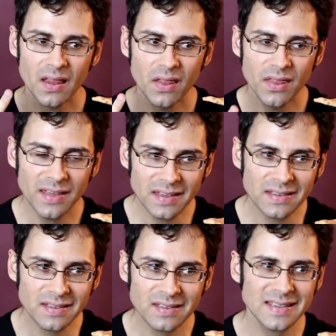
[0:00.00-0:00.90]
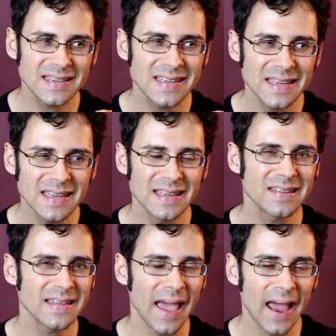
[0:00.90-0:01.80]
this
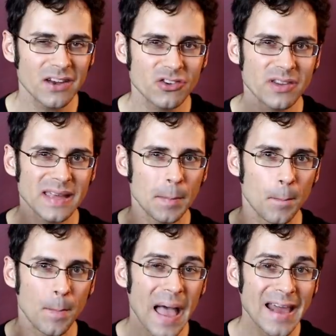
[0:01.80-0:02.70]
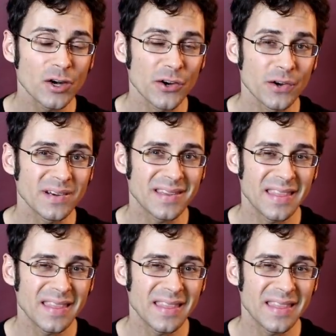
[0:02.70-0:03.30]
is actually better